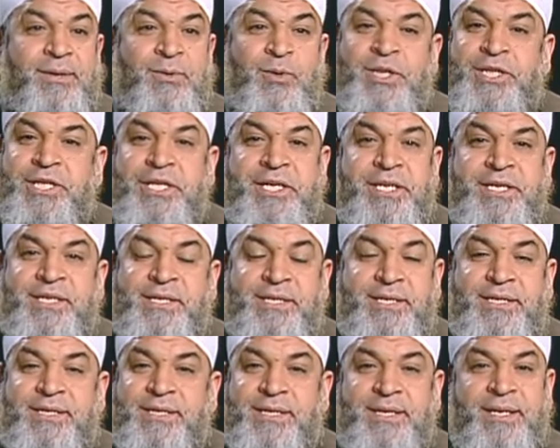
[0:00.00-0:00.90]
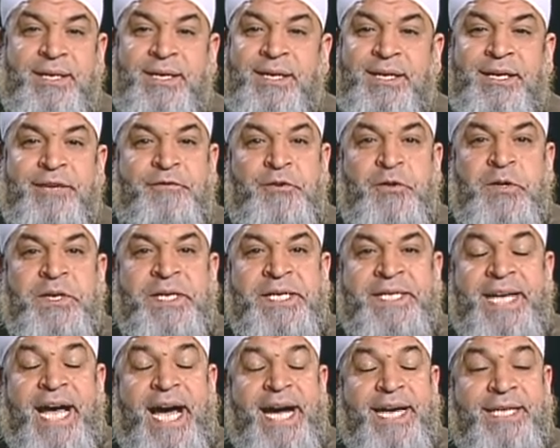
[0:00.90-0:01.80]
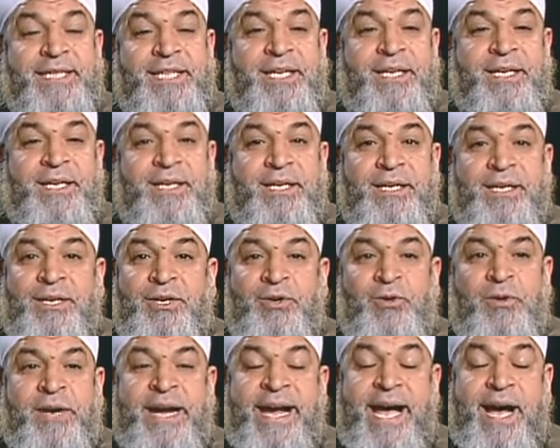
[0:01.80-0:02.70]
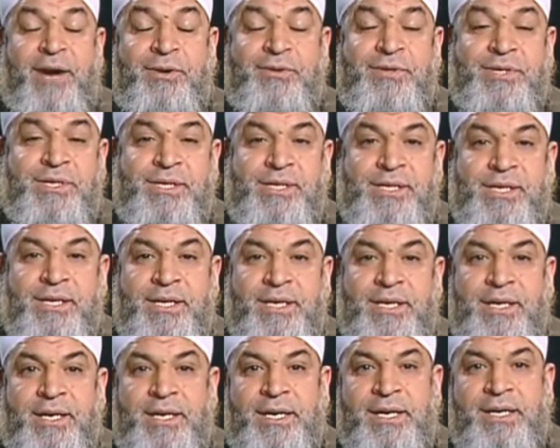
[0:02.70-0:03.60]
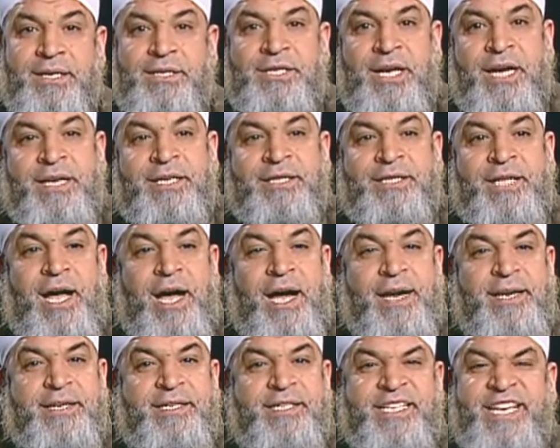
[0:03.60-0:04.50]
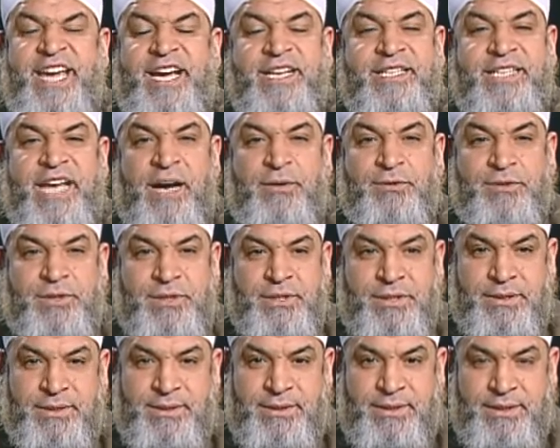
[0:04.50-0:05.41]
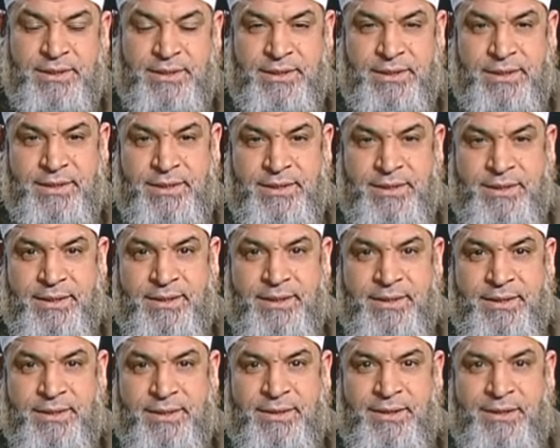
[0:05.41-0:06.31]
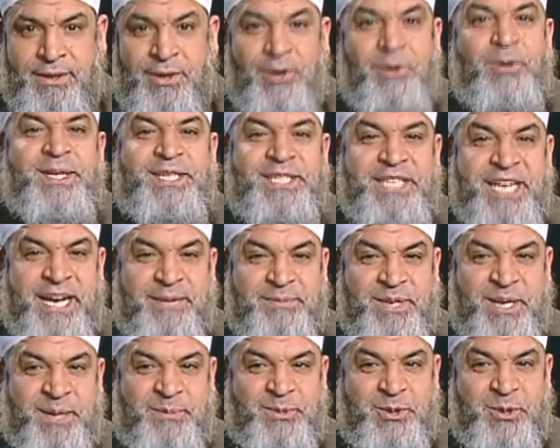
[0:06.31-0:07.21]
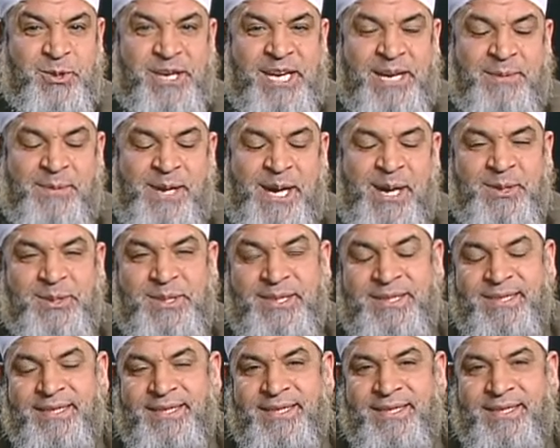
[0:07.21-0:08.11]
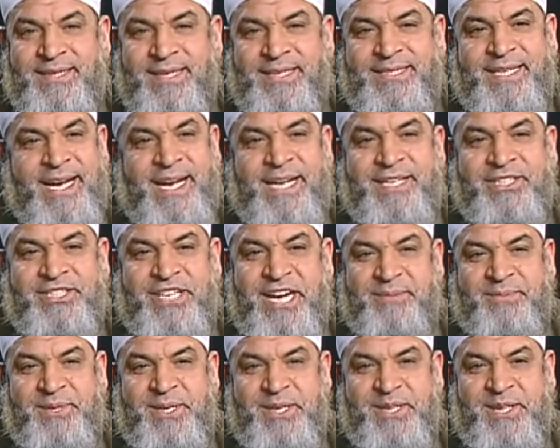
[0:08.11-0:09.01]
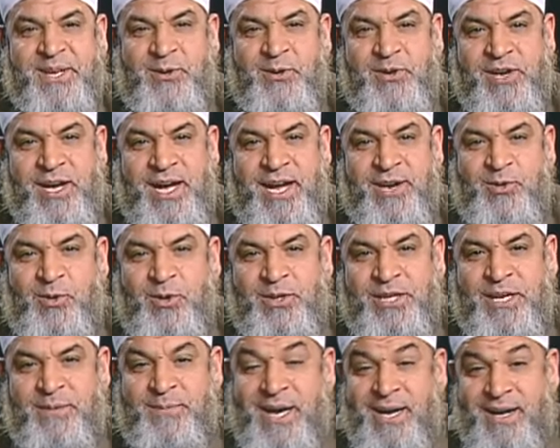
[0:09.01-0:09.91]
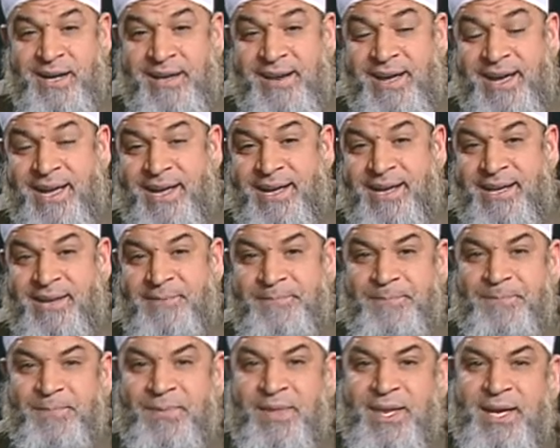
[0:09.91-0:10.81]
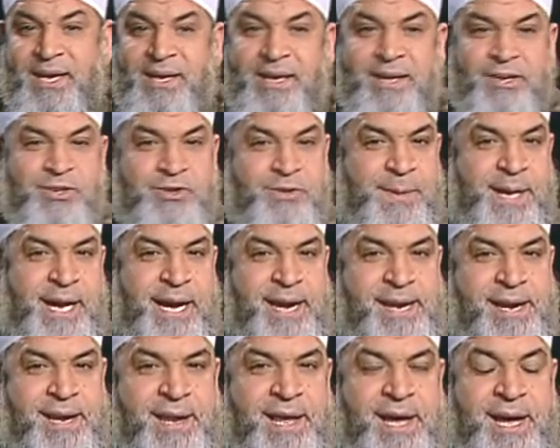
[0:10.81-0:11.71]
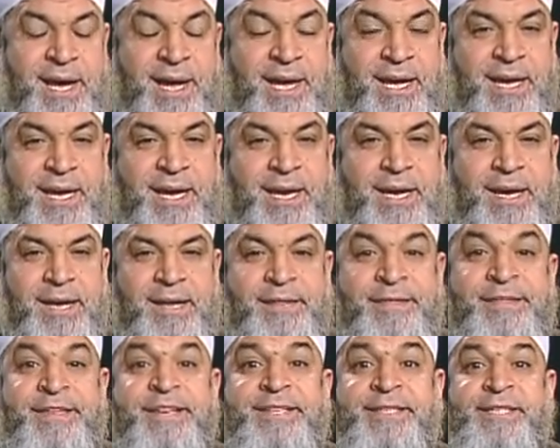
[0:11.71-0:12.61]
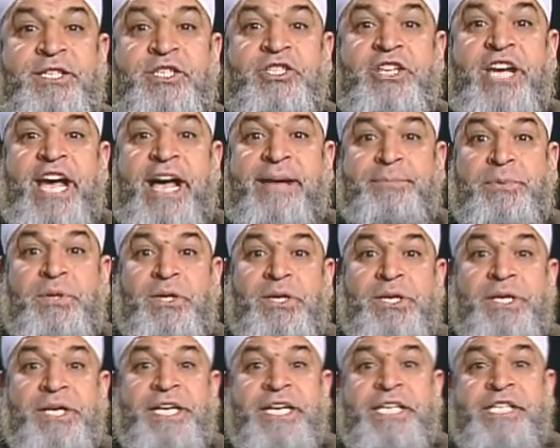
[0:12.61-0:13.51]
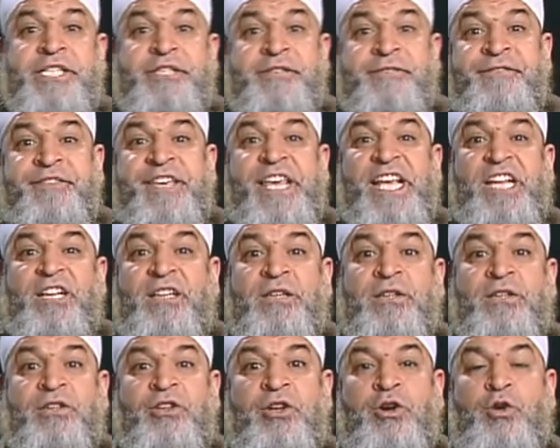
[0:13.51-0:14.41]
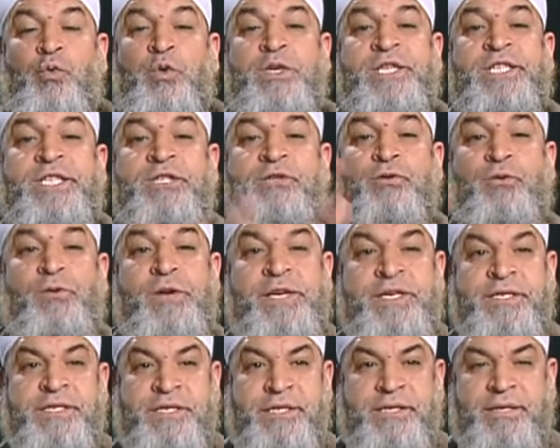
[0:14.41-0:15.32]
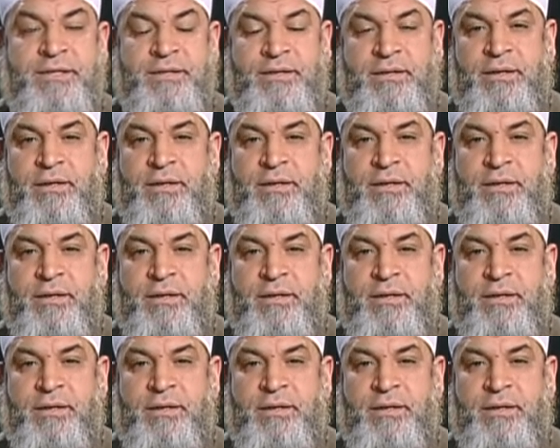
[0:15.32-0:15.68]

which is, uh, if you recite in, in your house, shaitan is kicked out. You know what chapter I'm talking about? The second chapter in the Quran called Al Baqarah. Subhanallah, this chapter is filled with stories.